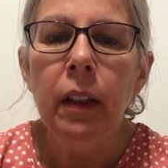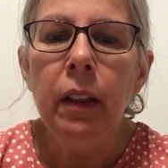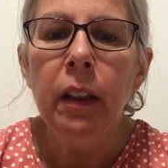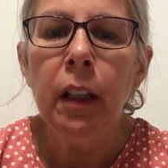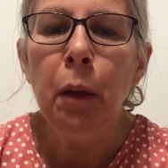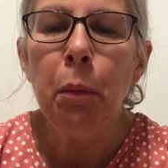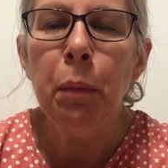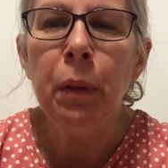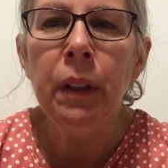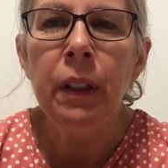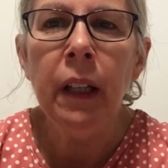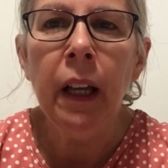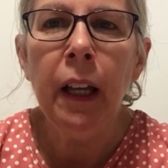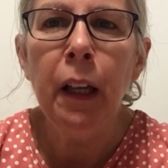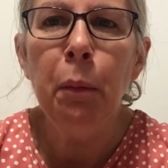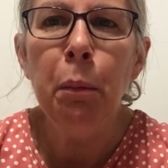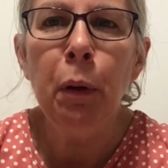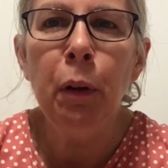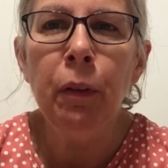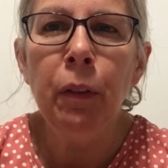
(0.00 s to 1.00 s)
that Peninnah
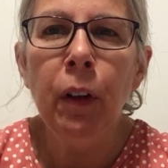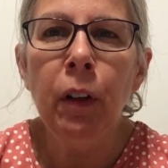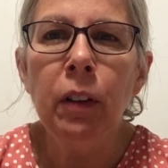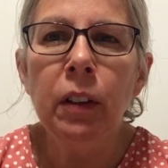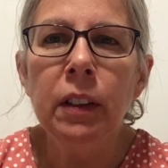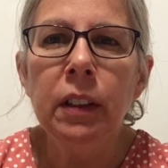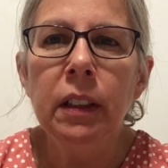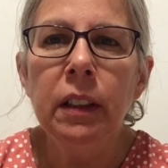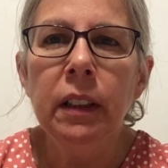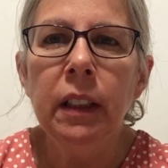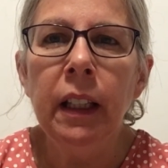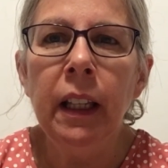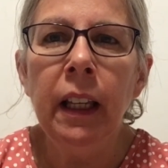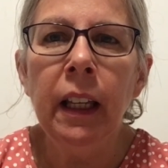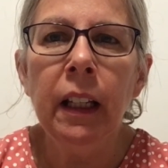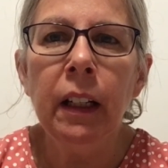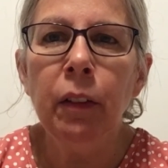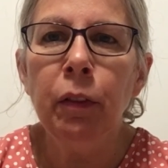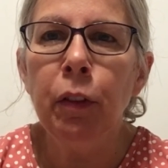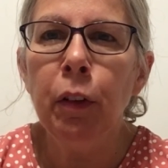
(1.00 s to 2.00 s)
provoked
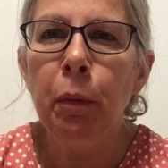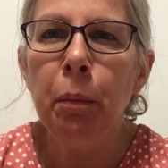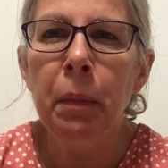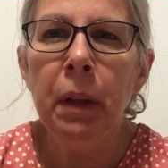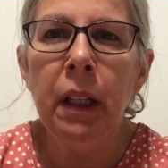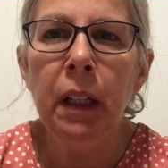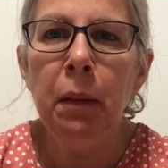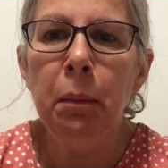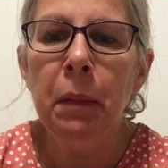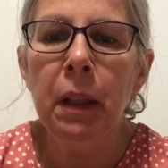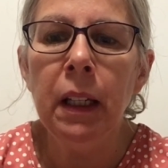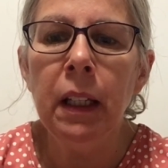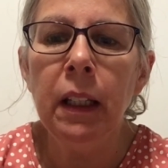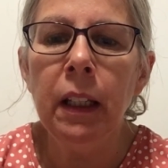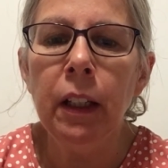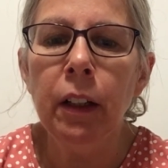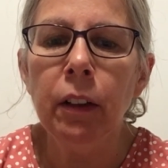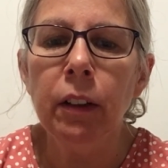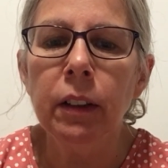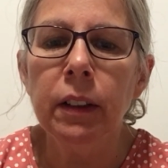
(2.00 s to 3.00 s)
Hannah for many, many
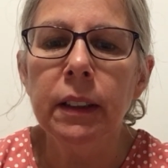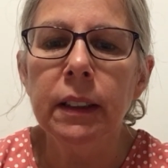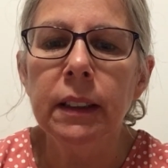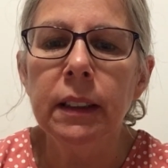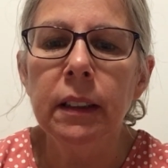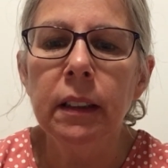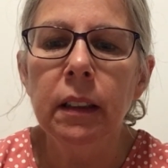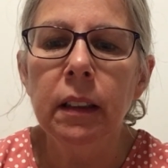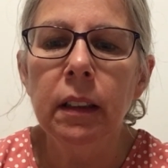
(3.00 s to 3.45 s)
years.